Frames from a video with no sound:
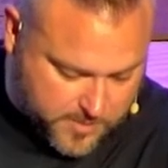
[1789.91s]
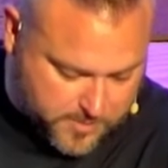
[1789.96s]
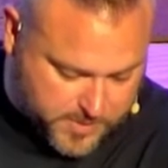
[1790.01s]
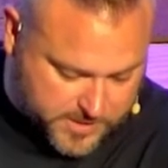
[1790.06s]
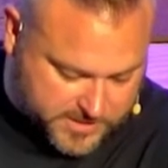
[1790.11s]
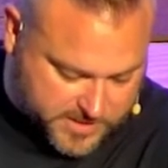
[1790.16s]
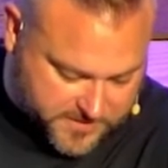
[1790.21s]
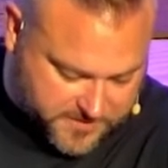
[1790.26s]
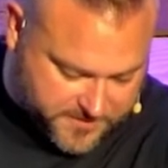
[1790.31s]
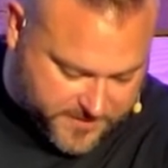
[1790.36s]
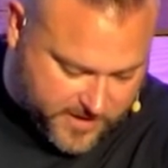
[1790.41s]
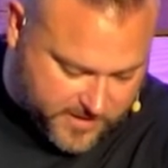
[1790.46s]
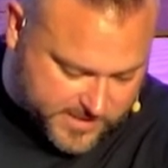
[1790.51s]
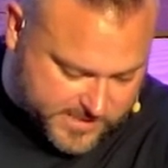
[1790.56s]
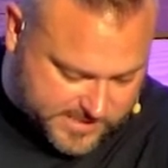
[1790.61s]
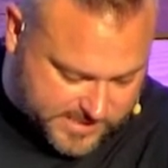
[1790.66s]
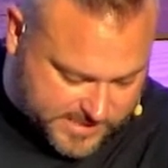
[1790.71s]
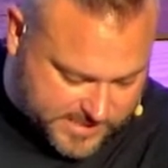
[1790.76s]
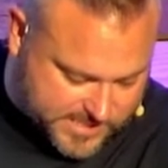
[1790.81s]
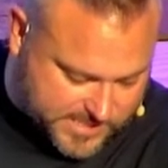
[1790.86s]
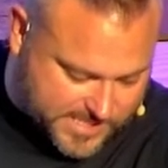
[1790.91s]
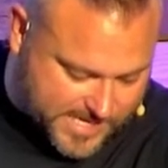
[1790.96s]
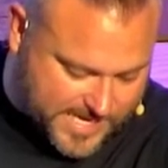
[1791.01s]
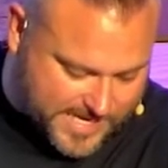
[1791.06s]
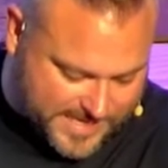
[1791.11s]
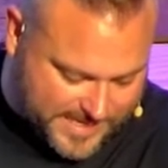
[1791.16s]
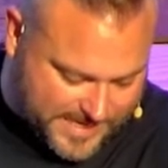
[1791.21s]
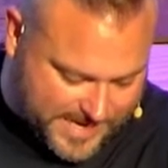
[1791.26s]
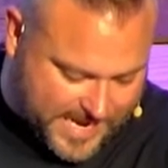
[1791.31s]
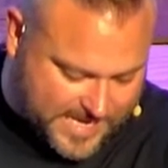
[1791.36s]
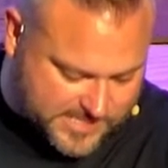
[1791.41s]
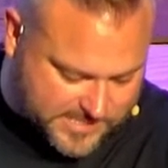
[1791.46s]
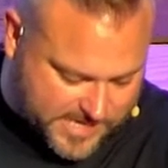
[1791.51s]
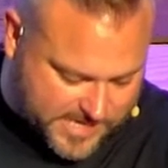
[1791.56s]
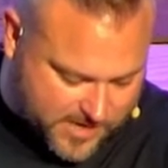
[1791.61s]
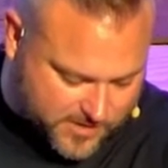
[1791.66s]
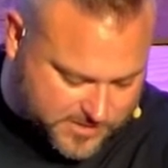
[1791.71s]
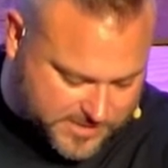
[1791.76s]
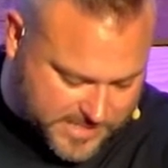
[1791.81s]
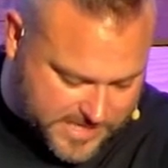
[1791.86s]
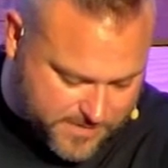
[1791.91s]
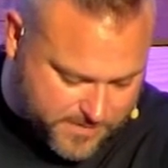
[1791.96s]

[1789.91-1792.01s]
But the Pharisees said, "He cast out